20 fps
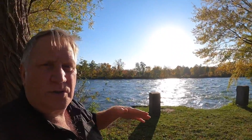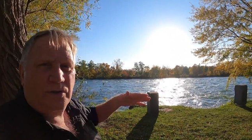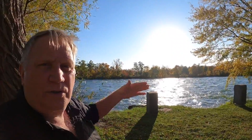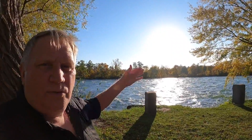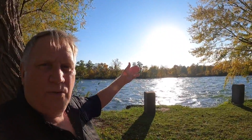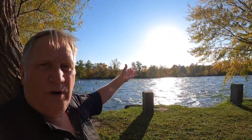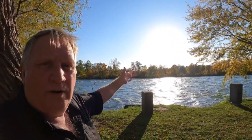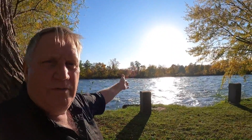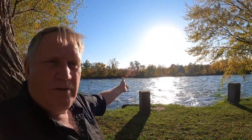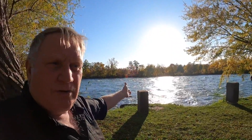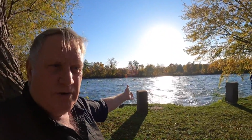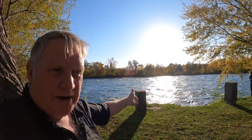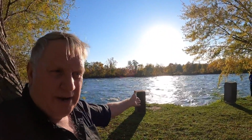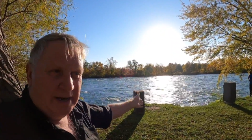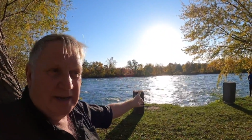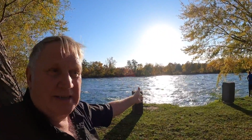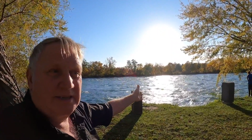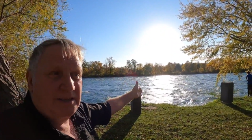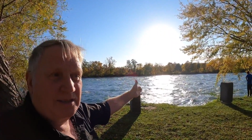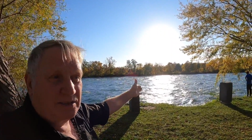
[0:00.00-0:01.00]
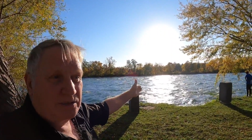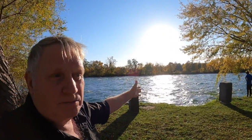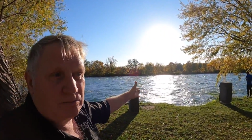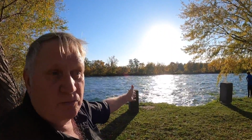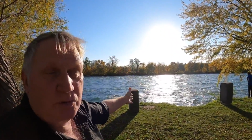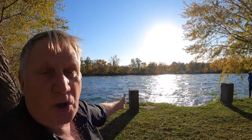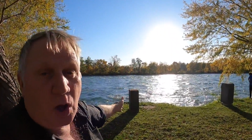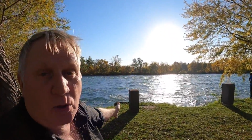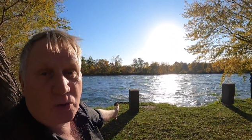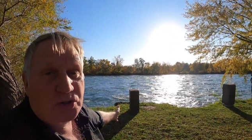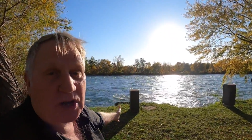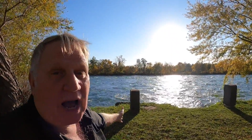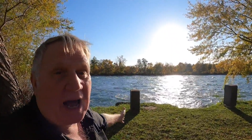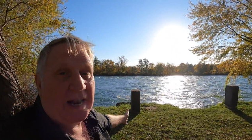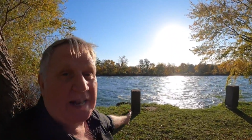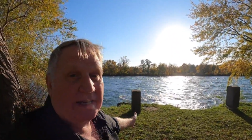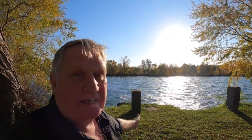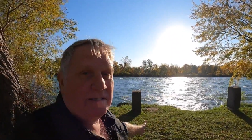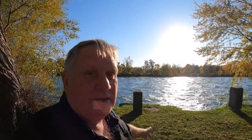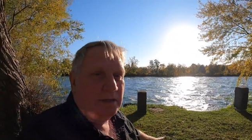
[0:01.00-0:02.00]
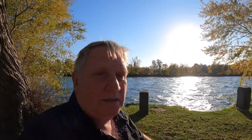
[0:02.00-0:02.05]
the river is Goats Island.